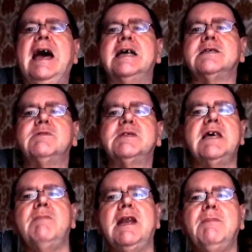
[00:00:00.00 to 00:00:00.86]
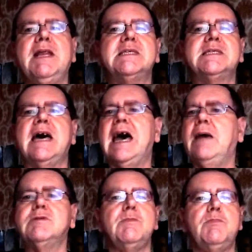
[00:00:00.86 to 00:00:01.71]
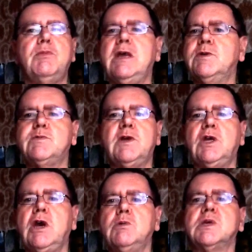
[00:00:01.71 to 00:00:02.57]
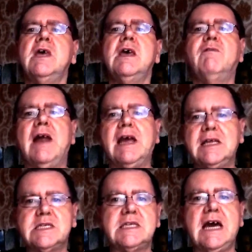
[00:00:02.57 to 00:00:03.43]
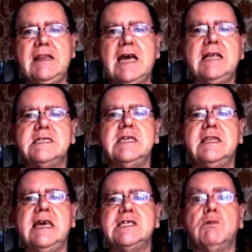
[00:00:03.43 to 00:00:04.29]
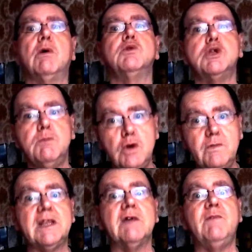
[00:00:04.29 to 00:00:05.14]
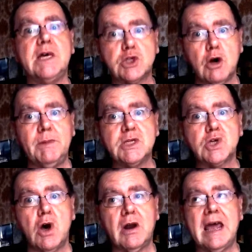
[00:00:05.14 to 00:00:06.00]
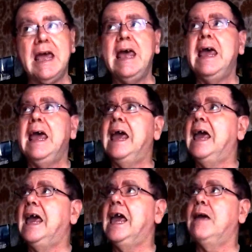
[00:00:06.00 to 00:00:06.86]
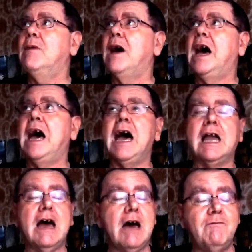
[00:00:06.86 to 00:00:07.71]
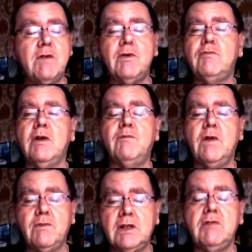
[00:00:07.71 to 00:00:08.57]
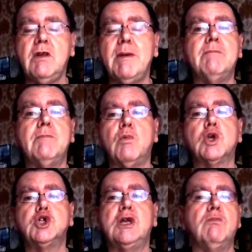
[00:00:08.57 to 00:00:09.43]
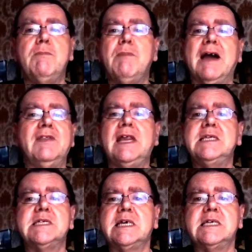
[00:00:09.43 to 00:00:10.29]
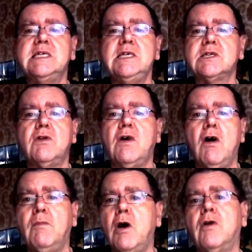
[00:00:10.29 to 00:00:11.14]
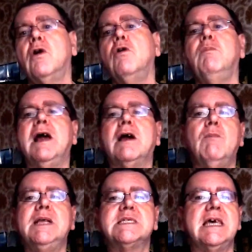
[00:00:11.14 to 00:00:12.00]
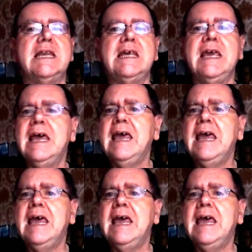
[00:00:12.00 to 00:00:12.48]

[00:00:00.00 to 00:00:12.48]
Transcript: As I've said many, many times in my previous videos, Frankenstein 1931 was the movie that first got me into horror. I vividly remember watching it way back in the late 60s on our old black and white telly,